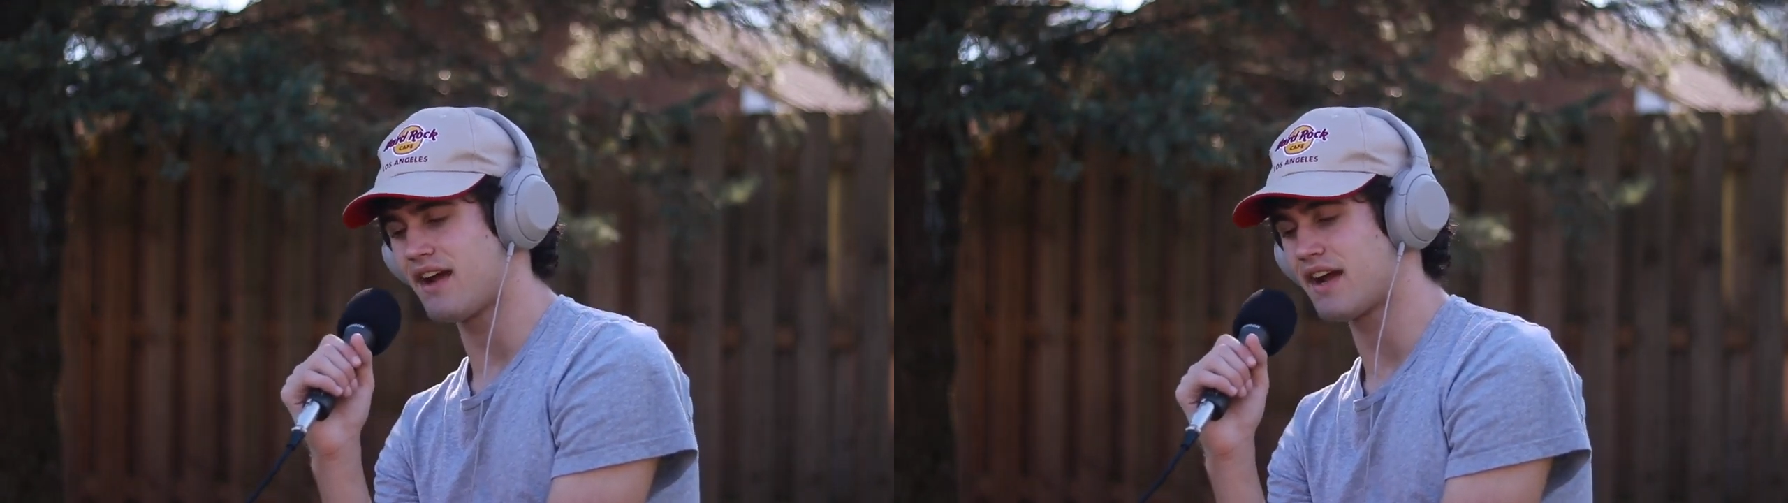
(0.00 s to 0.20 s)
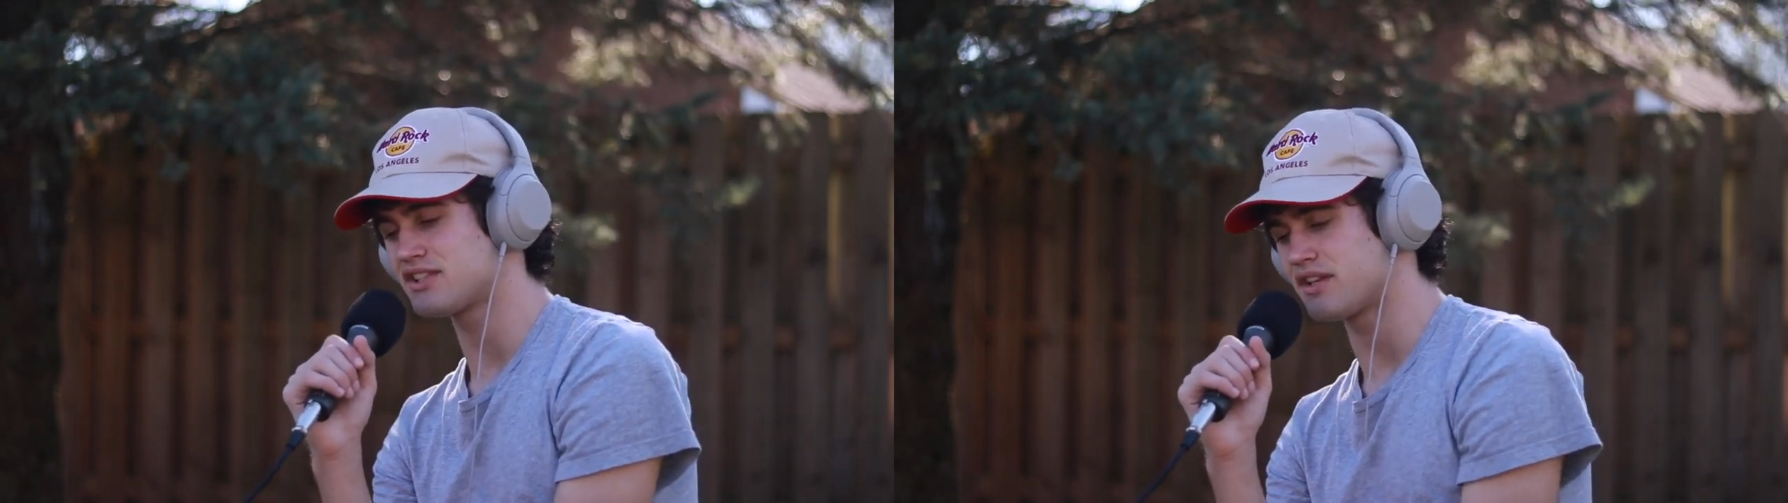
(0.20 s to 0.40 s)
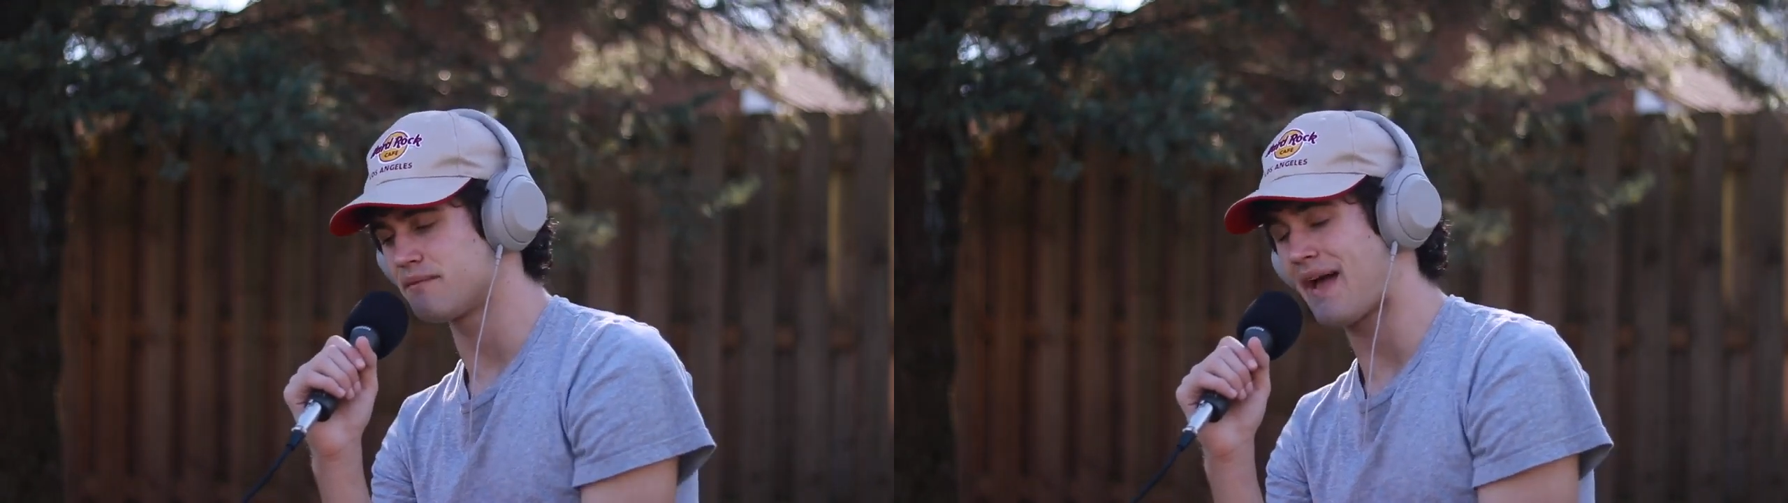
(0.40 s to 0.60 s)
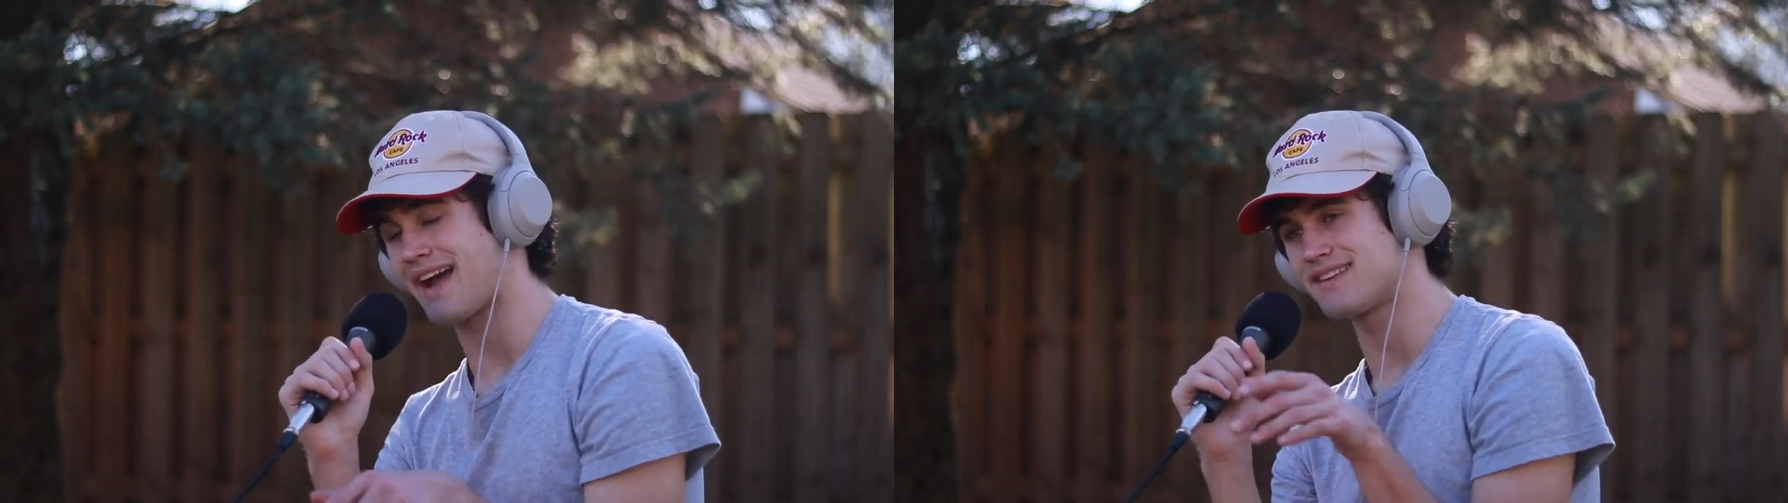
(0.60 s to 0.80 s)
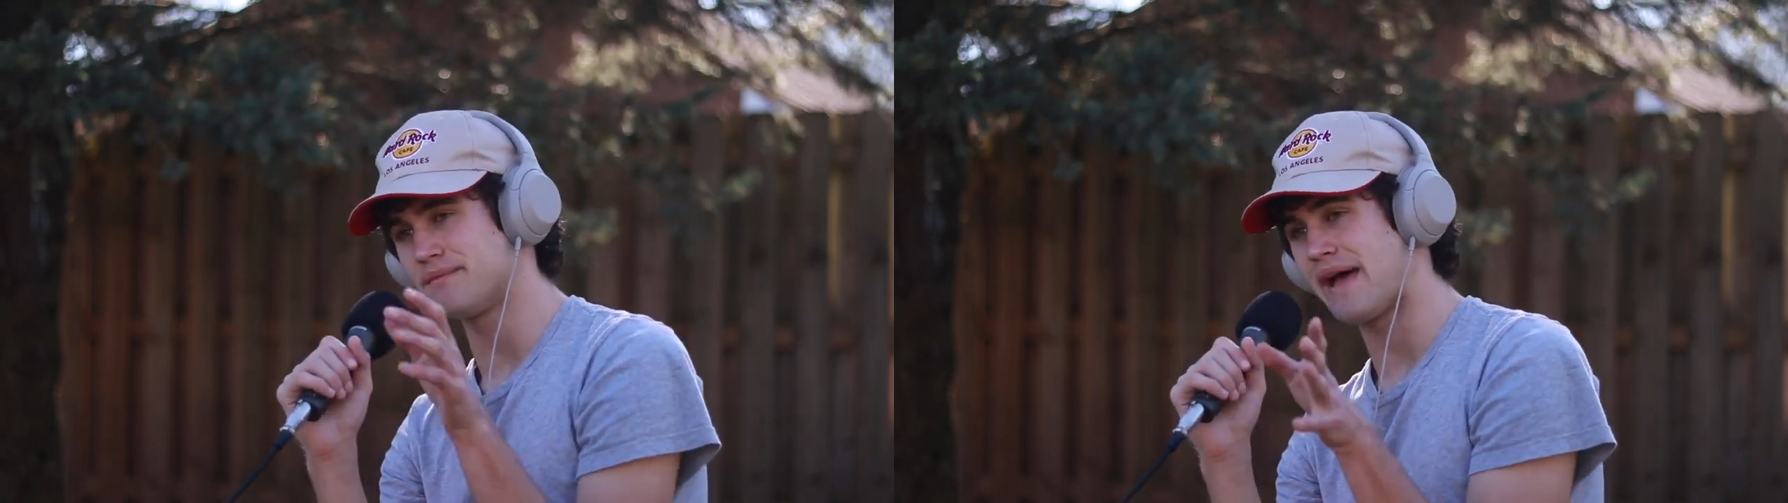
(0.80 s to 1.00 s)
actually
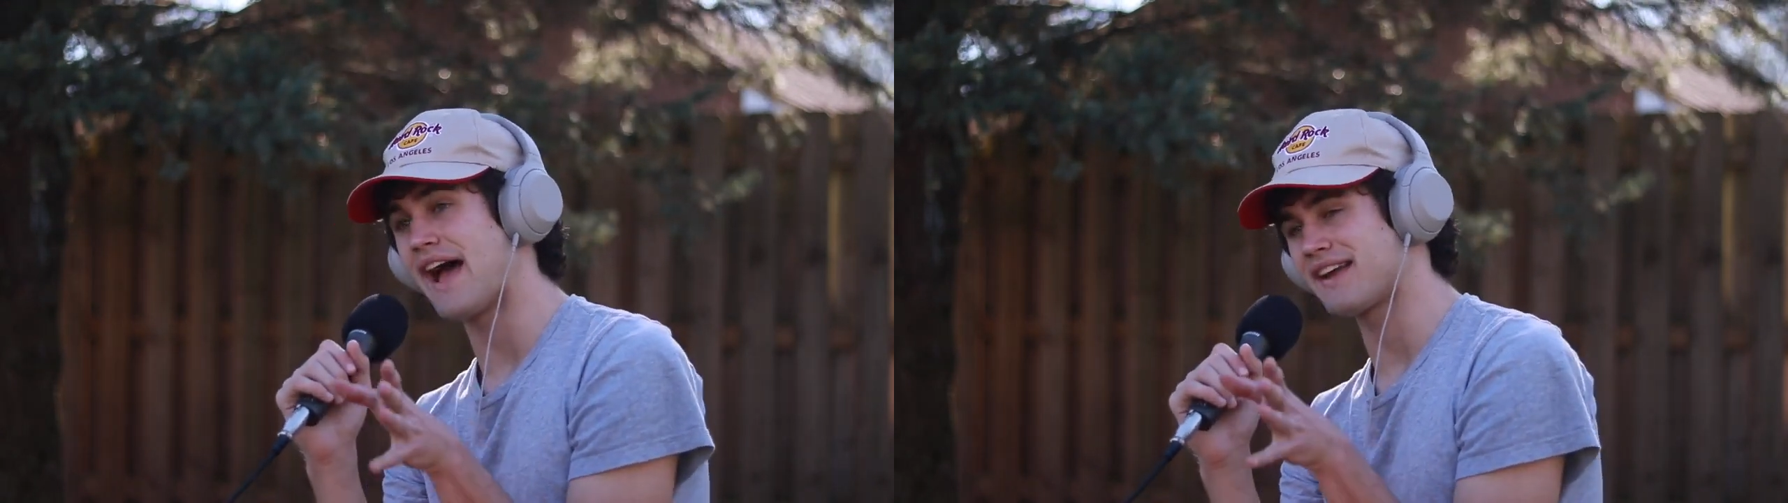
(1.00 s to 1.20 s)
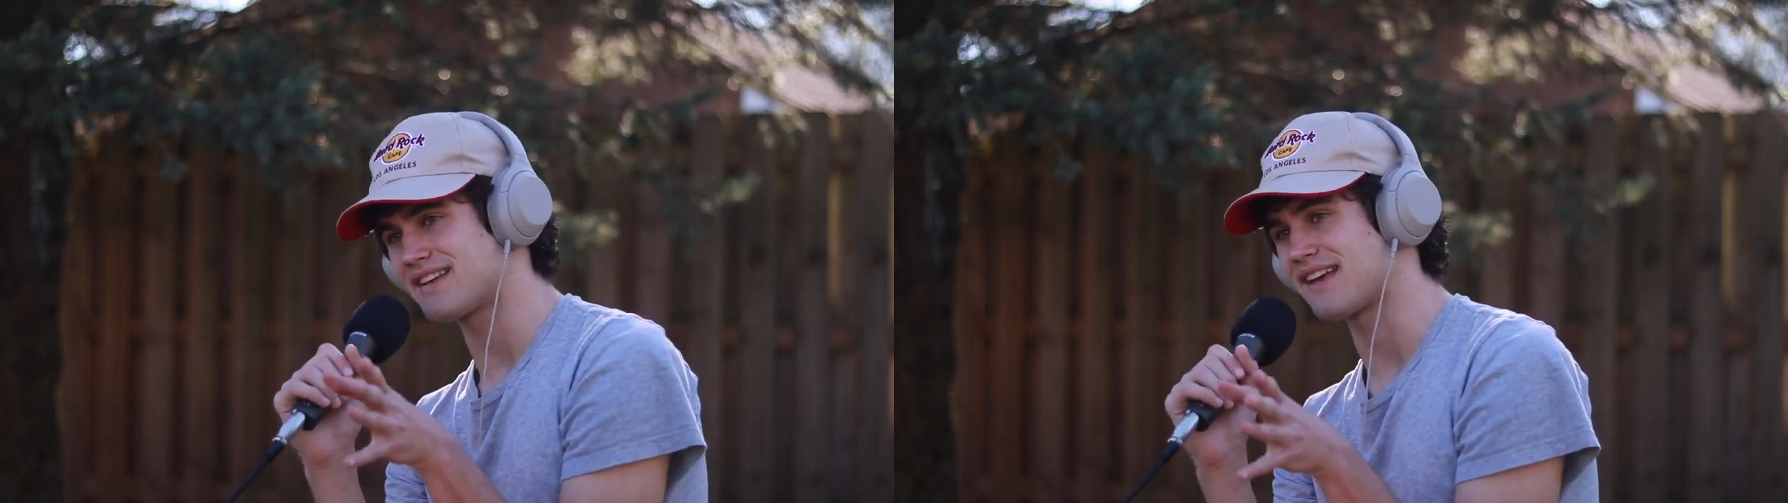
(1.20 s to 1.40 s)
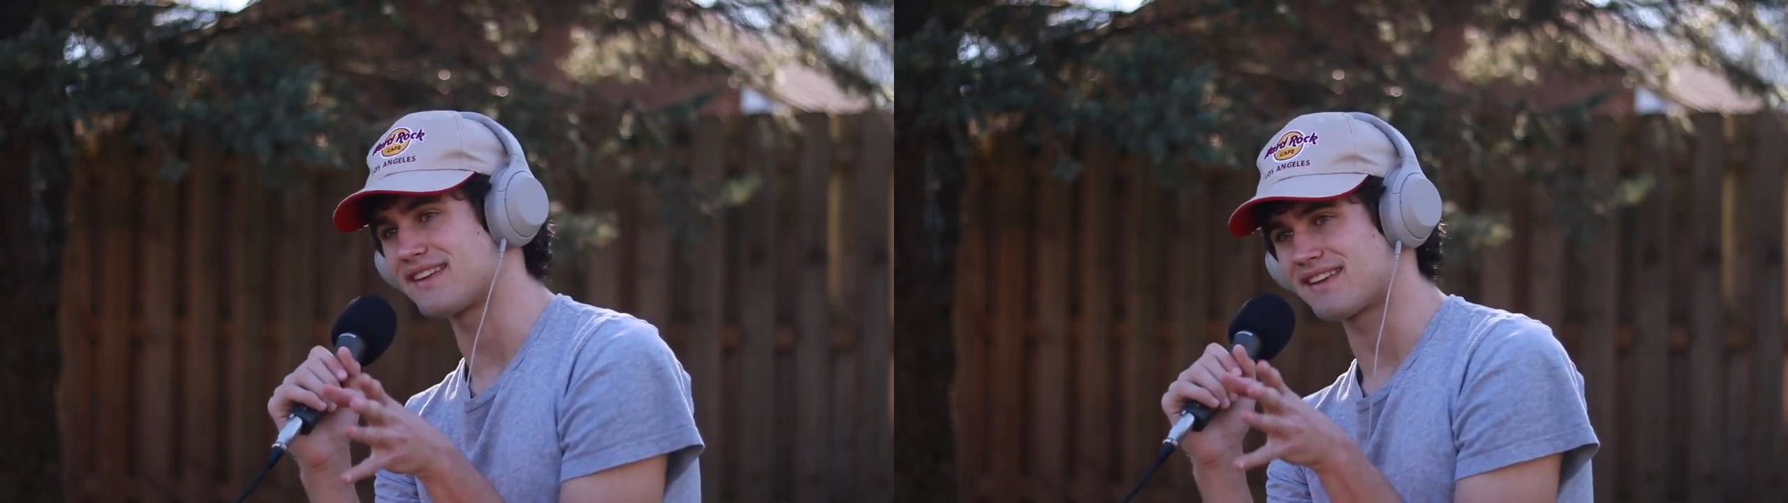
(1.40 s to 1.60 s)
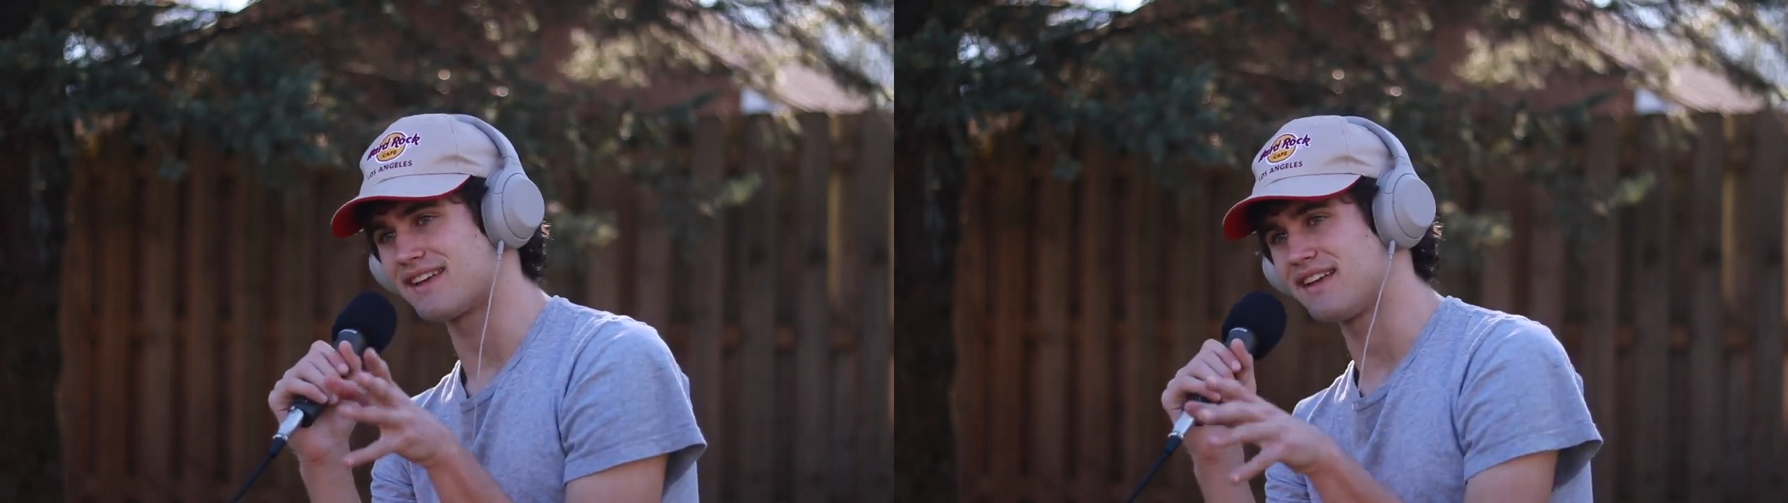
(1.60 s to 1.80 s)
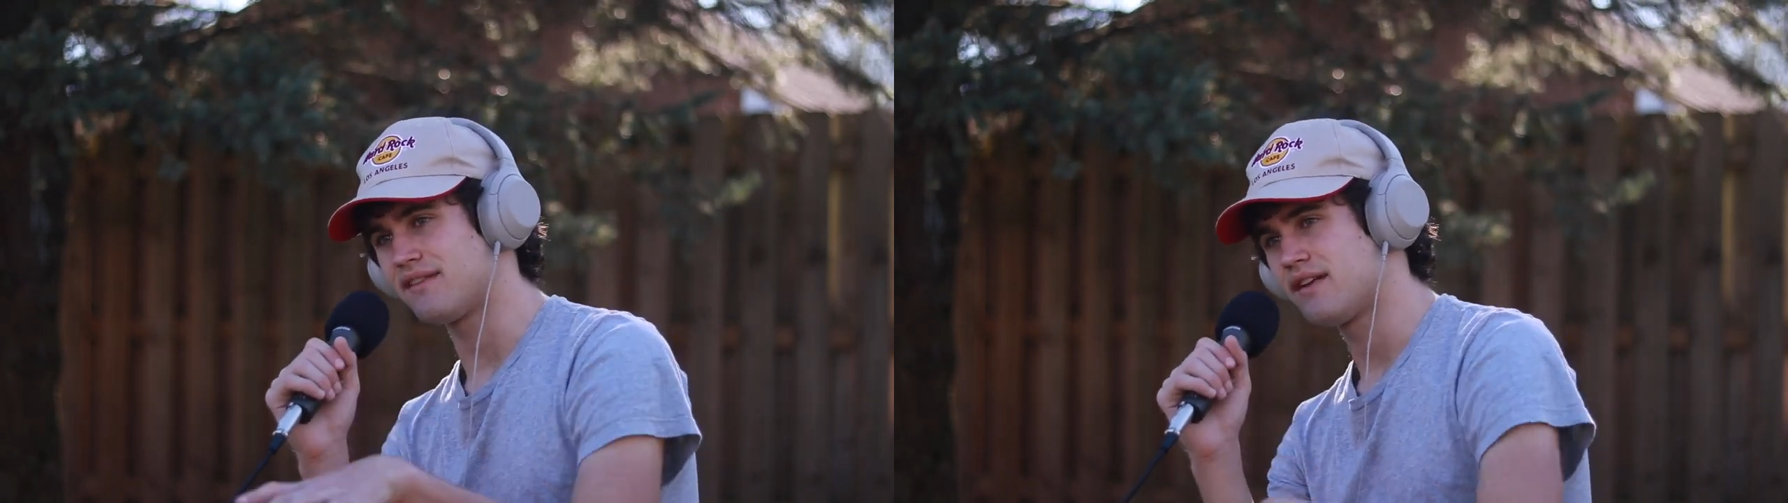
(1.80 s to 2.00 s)
back to back
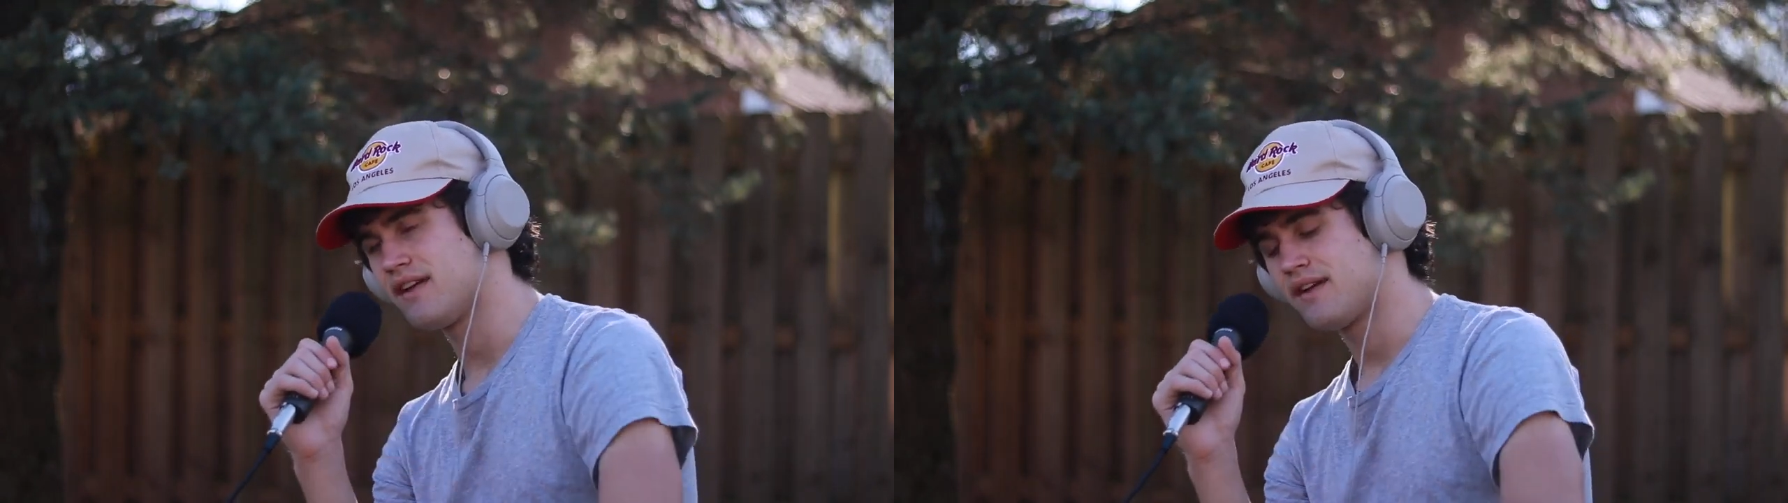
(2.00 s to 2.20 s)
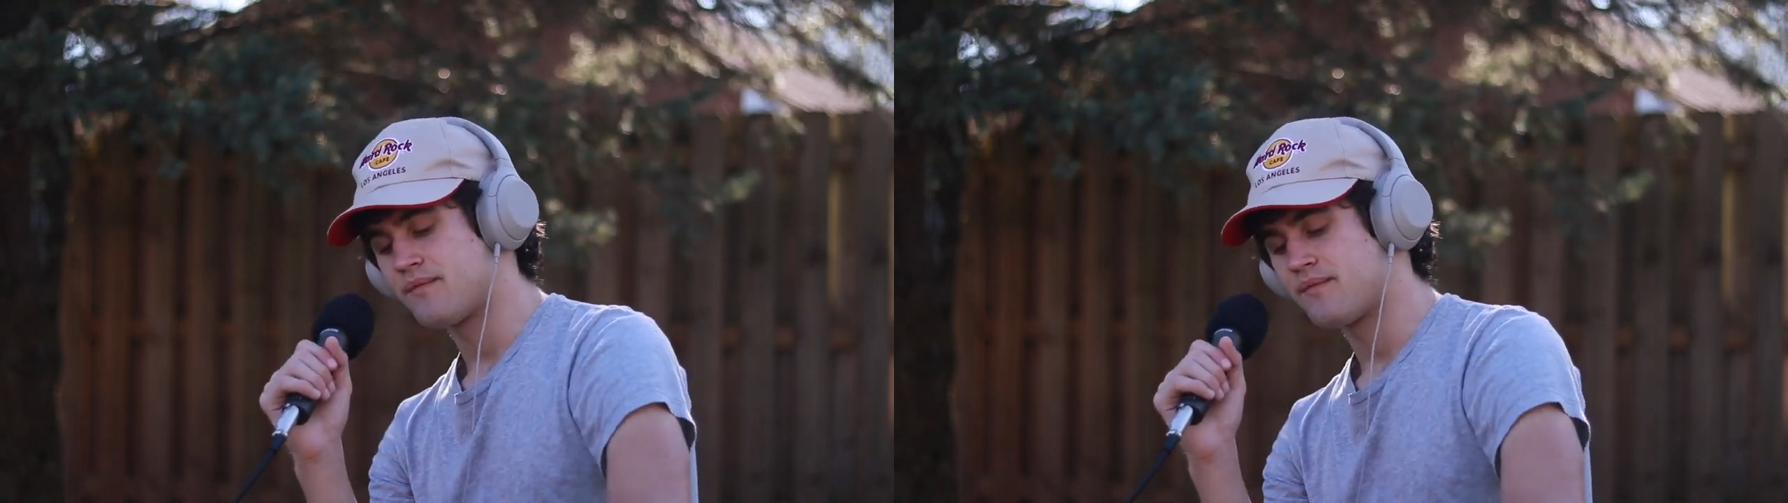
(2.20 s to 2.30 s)
technically. Yeah.